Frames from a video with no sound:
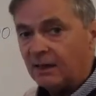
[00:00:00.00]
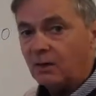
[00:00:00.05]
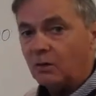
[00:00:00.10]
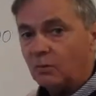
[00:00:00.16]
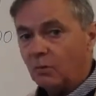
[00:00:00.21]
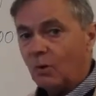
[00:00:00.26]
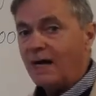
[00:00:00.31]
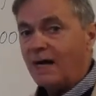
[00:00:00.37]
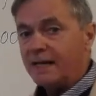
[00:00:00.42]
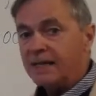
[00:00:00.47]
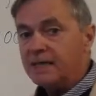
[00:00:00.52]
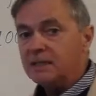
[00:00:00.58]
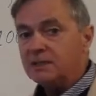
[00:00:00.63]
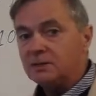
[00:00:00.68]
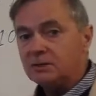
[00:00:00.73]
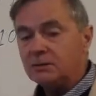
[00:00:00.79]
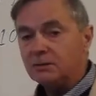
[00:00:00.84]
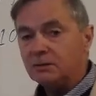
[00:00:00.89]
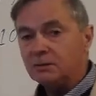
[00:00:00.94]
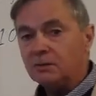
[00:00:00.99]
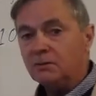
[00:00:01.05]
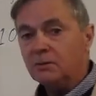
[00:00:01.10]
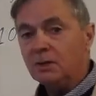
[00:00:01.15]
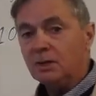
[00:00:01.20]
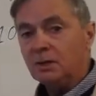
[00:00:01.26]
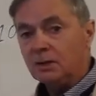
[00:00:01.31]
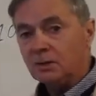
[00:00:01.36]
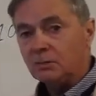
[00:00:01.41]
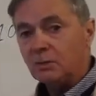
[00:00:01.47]
1 is to
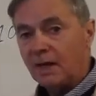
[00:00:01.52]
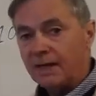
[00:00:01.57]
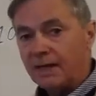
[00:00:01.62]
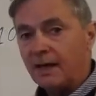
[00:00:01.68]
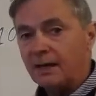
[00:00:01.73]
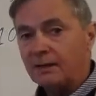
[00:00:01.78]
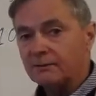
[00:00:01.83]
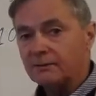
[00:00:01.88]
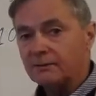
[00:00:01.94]
100.